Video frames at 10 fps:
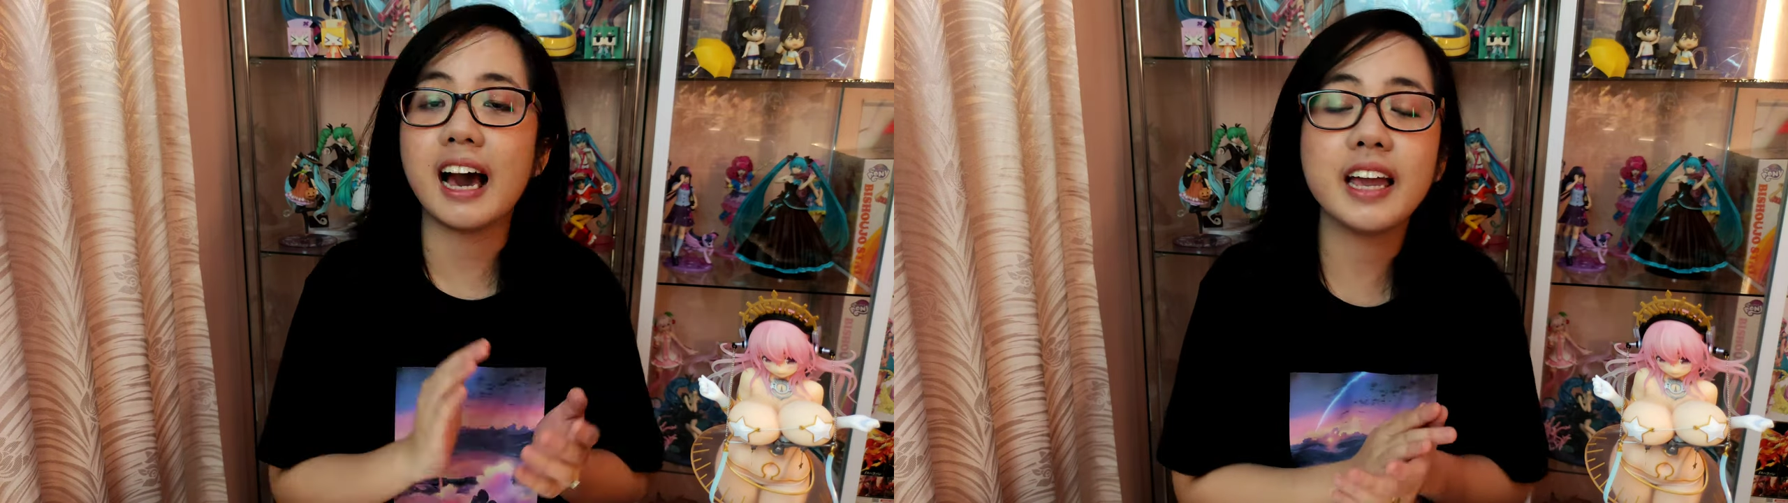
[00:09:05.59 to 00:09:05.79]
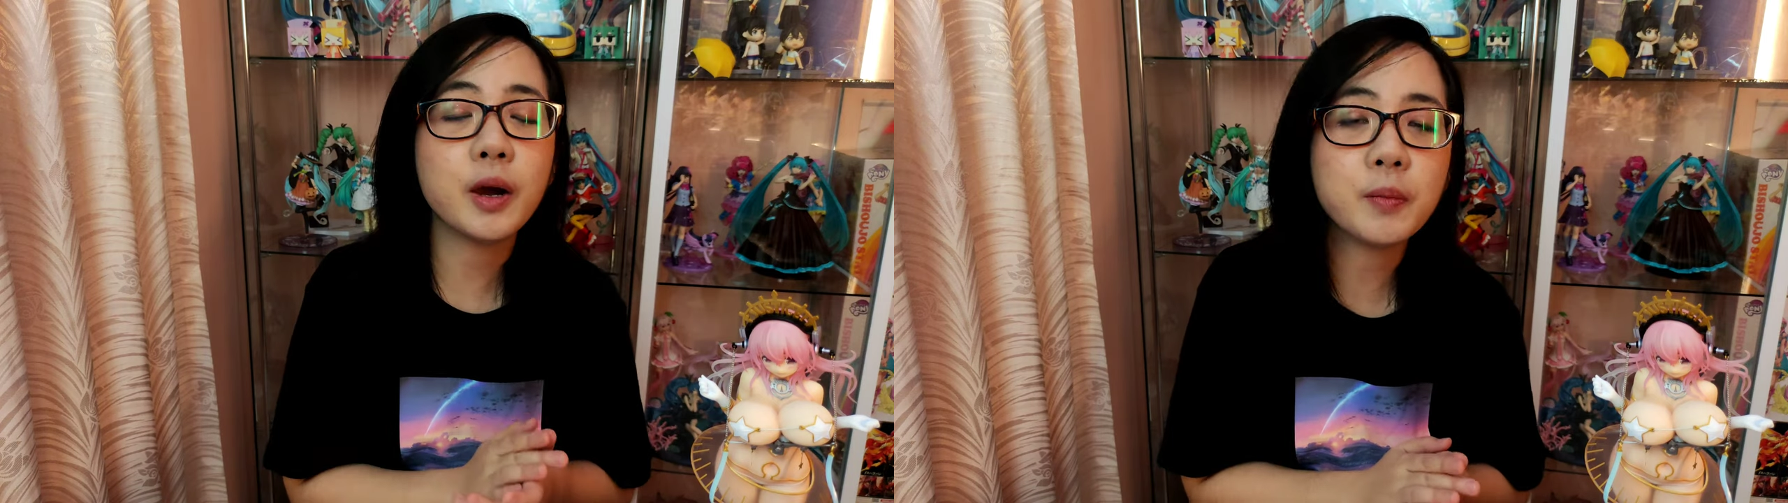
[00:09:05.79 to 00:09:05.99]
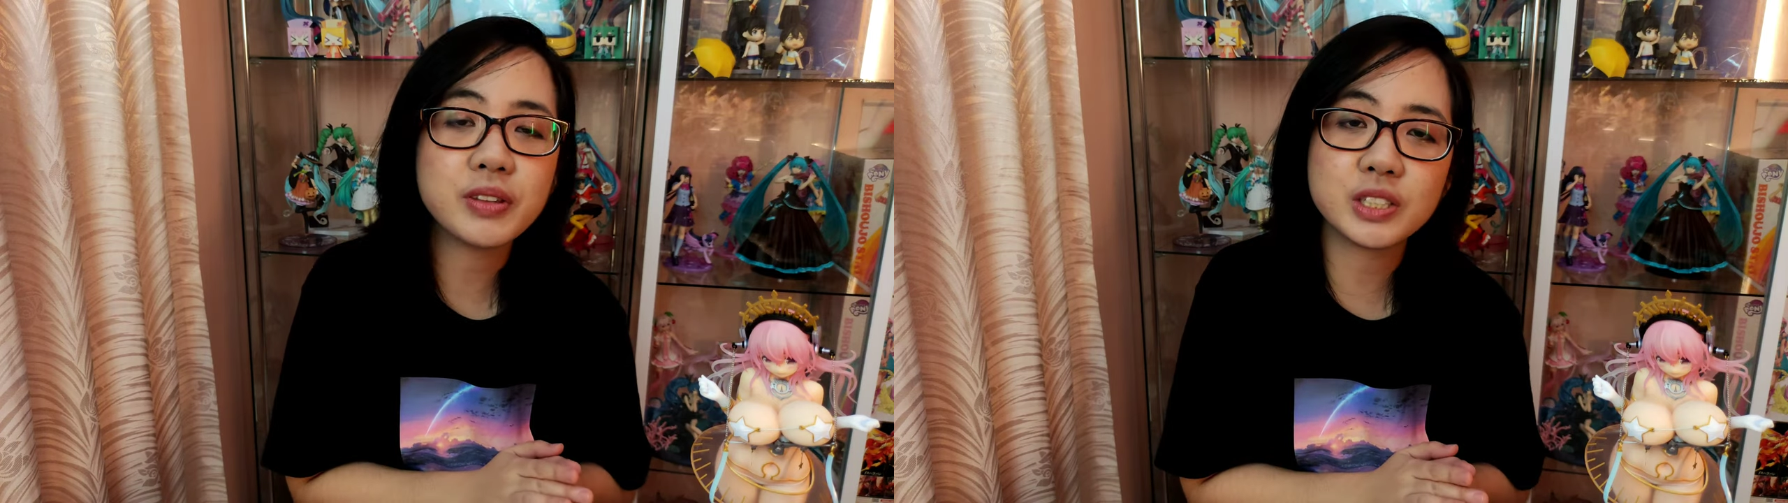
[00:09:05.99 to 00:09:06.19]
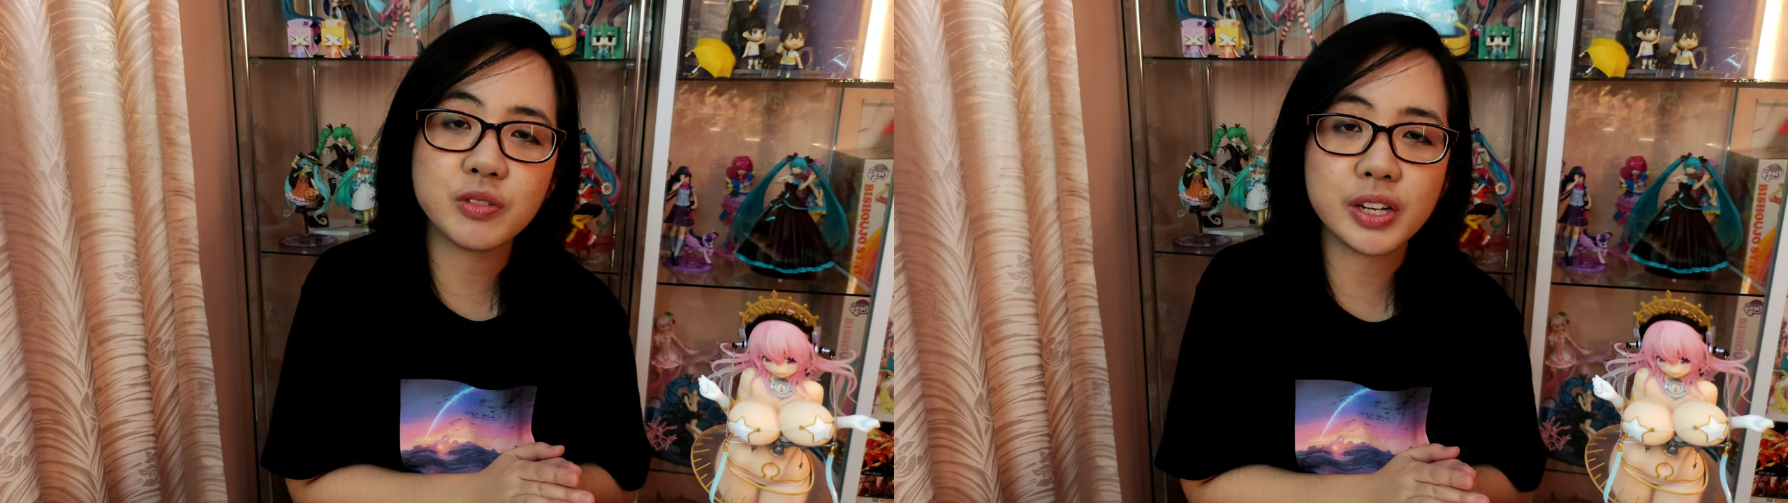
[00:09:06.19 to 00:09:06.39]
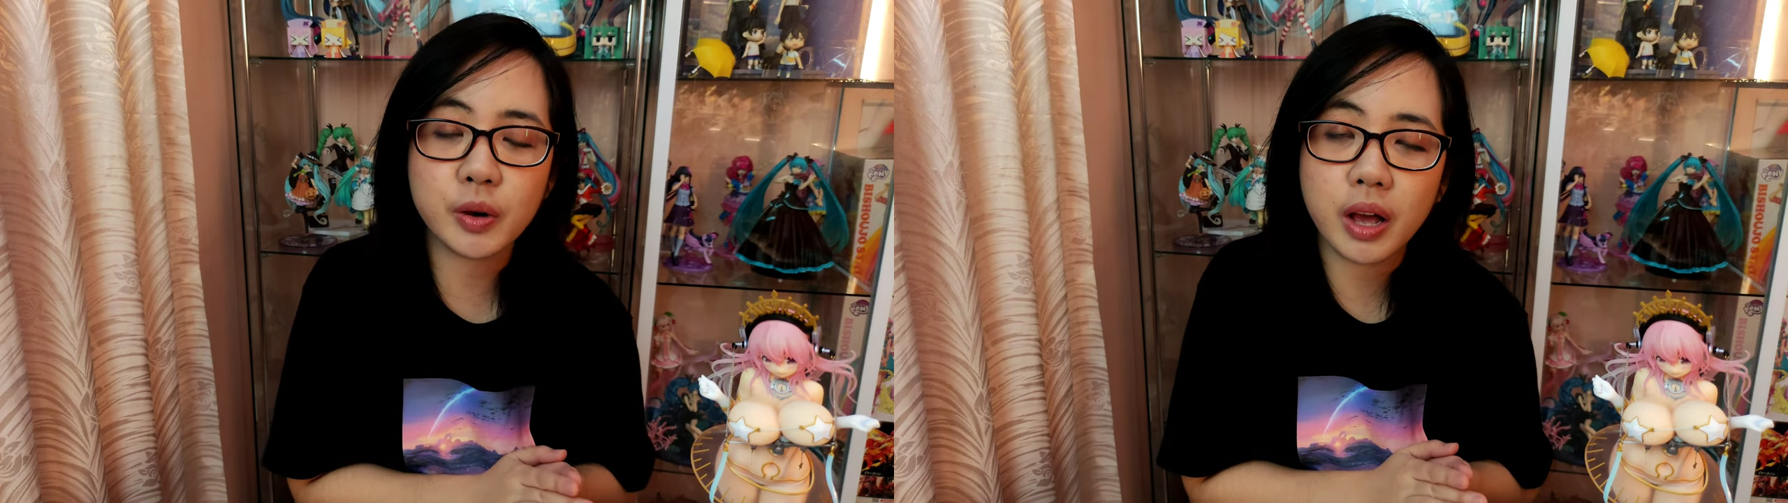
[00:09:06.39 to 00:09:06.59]
I hope this
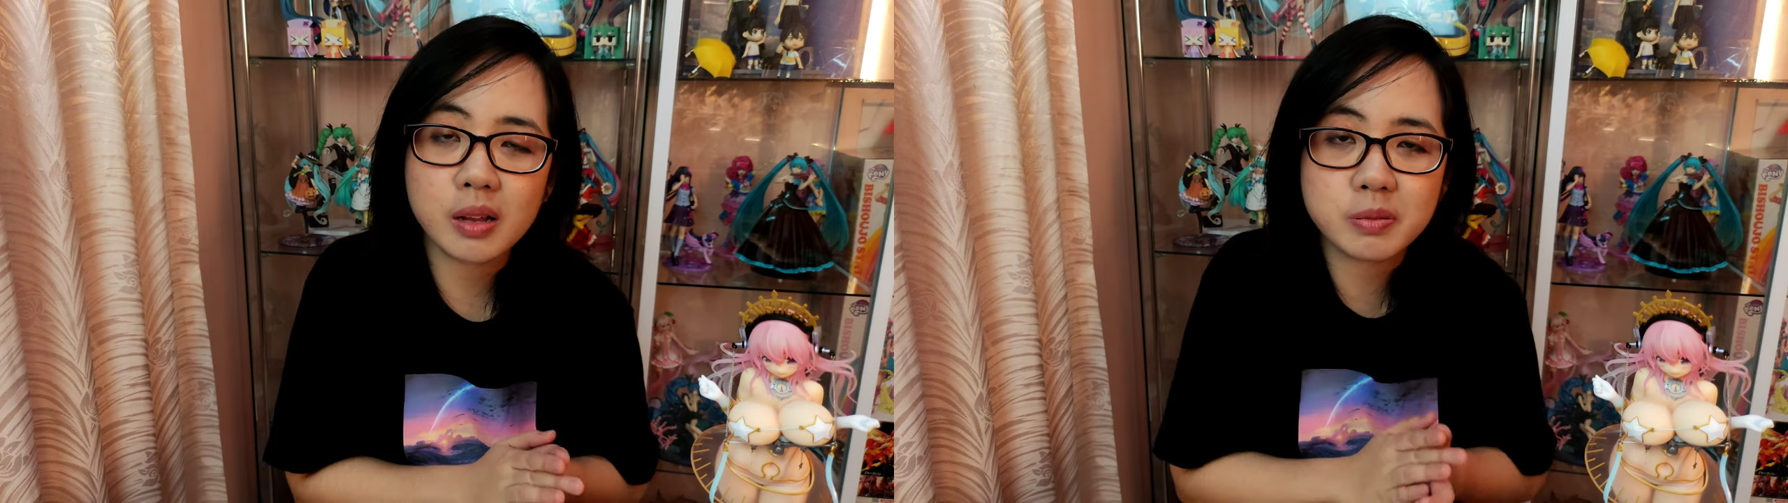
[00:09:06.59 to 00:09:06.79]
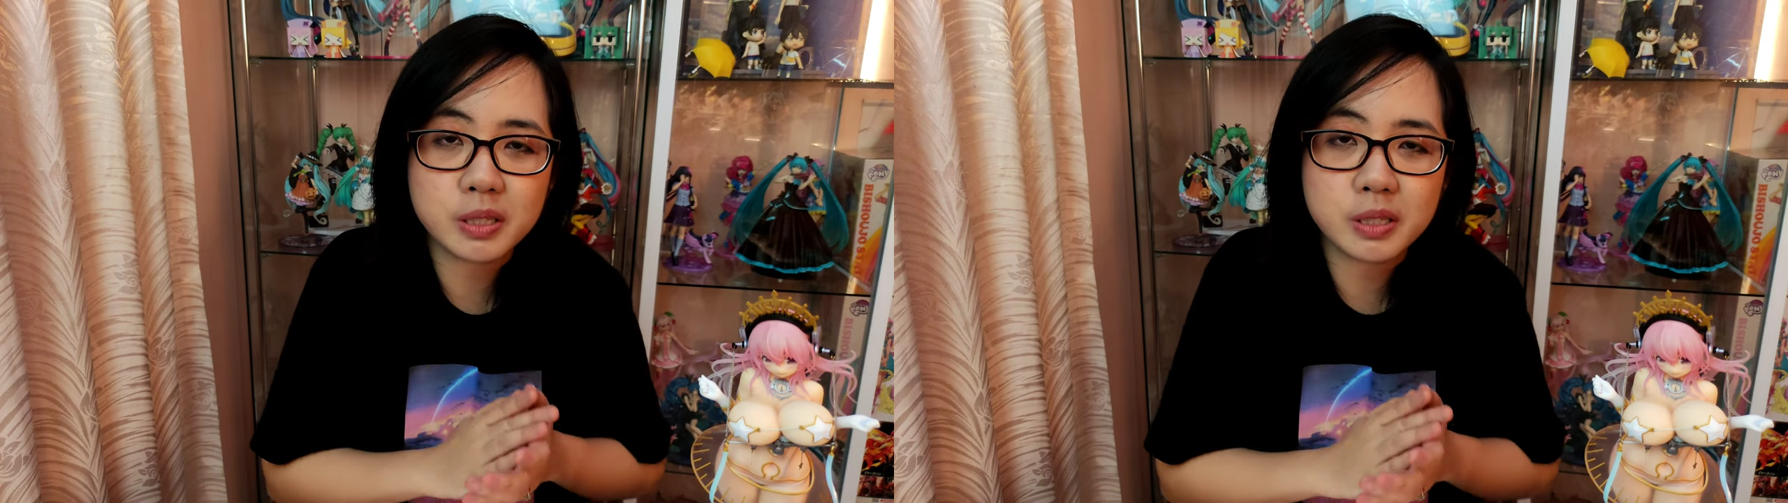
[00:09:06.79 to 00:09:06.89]
video helps